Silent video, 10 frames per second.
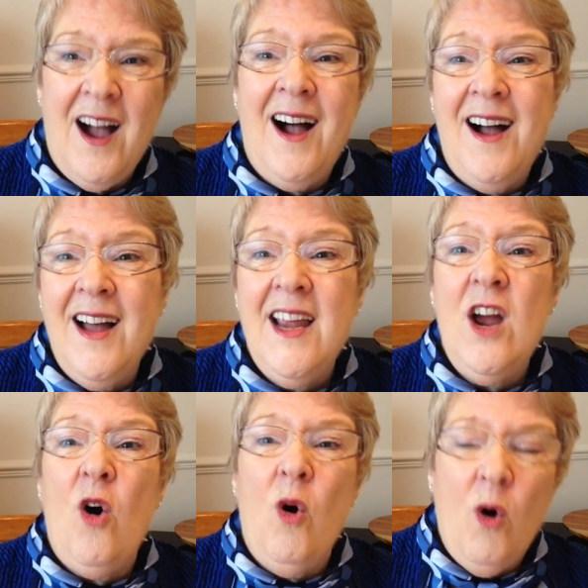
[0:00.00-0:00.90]
I
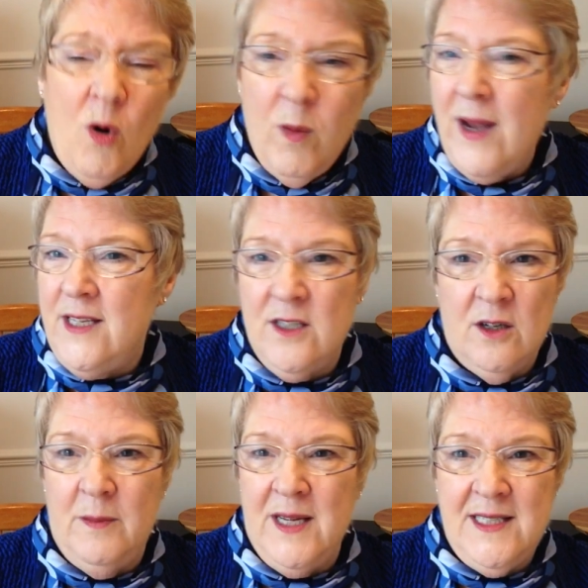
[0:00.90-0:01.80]
always
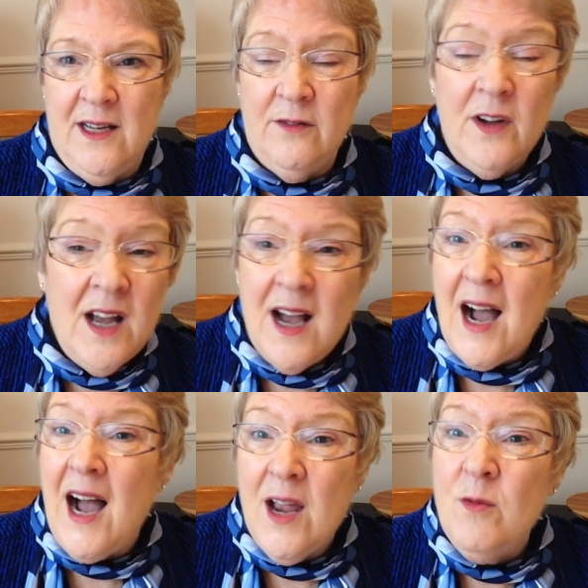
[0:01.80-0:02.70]
told myself
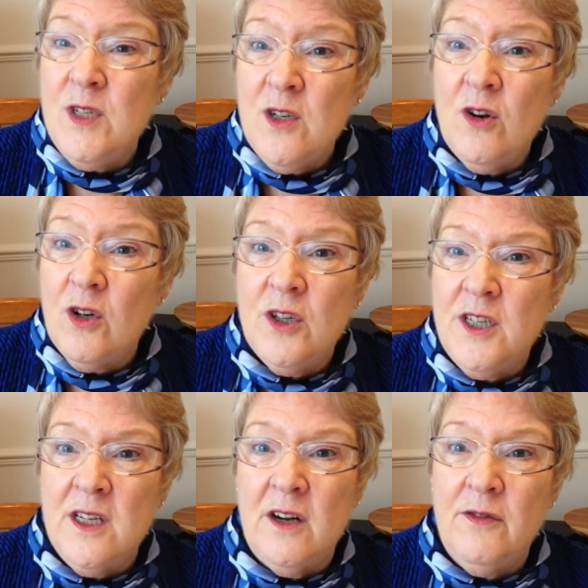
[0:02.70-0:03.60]
I was not good
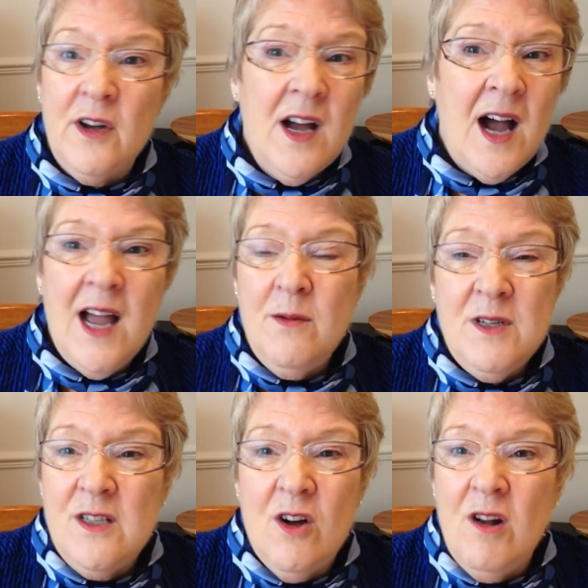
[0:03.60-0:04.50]
enough. I
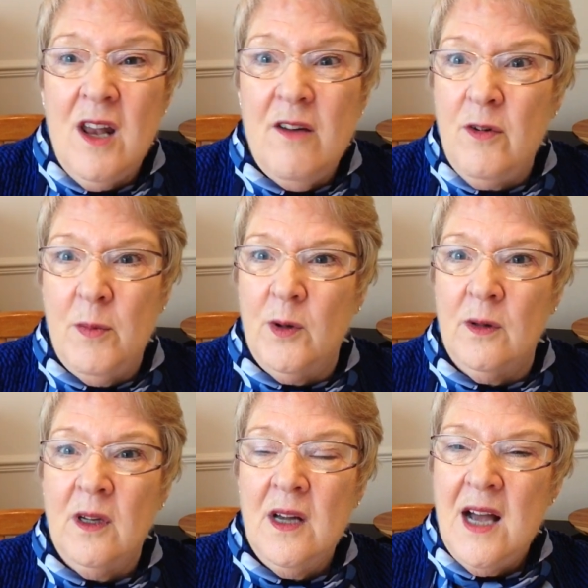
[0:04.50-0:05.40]
was not
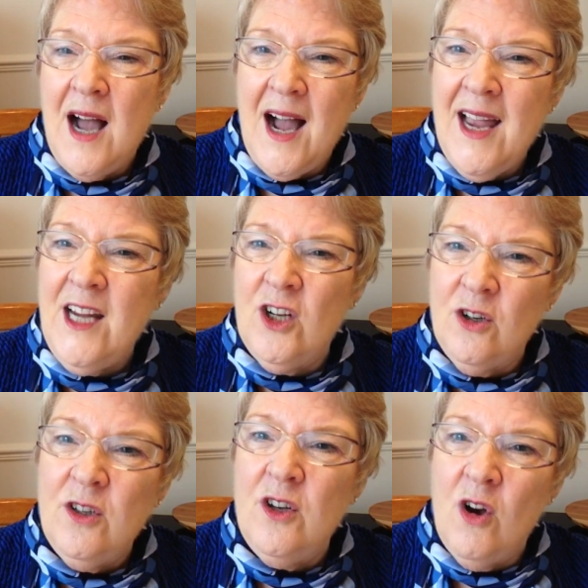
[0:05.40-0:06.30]
lovable. I
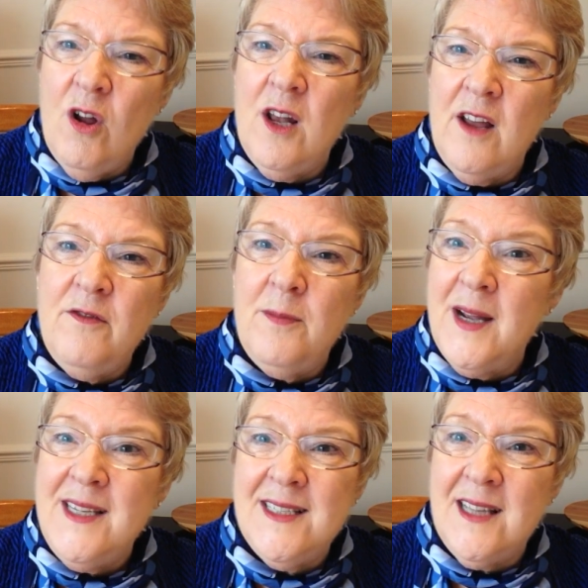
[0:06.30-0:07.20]
could not love
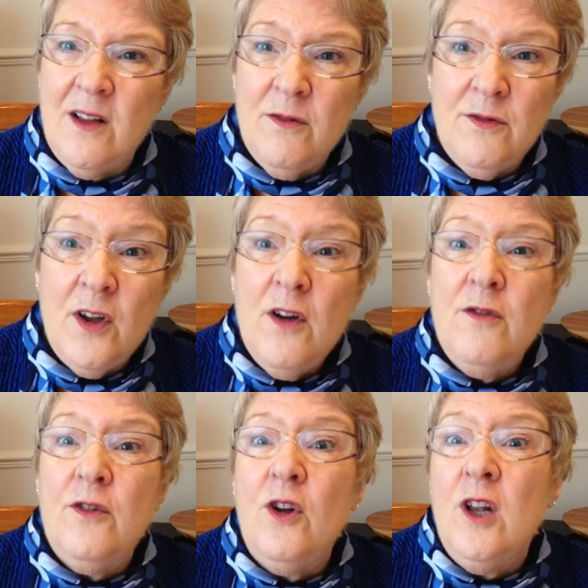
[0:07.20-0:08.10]
myself
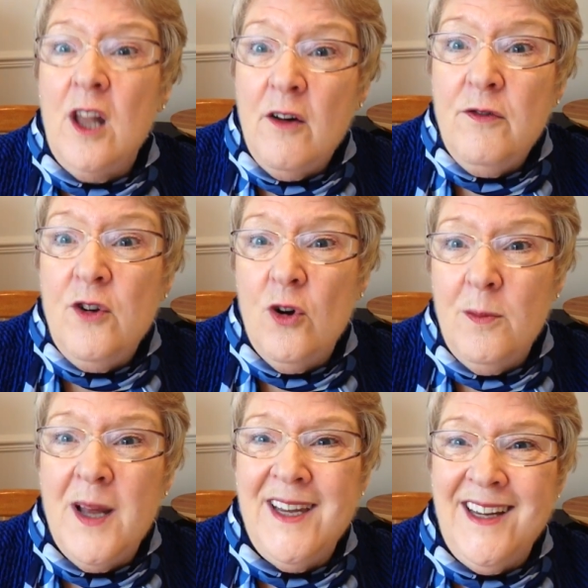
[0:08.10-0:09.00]
for love nor
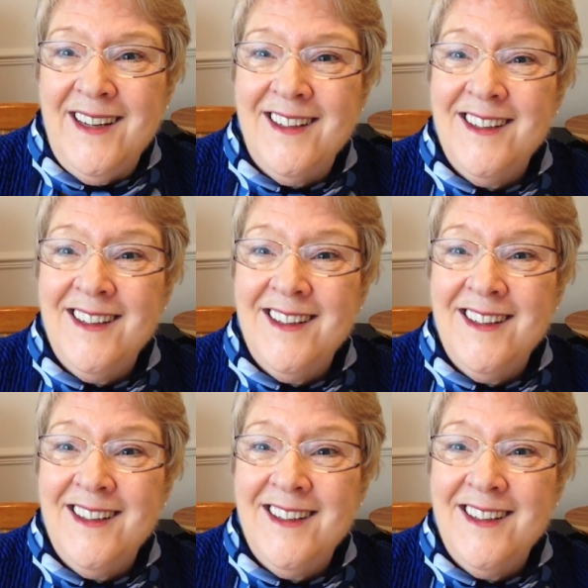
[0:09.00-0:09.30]
money.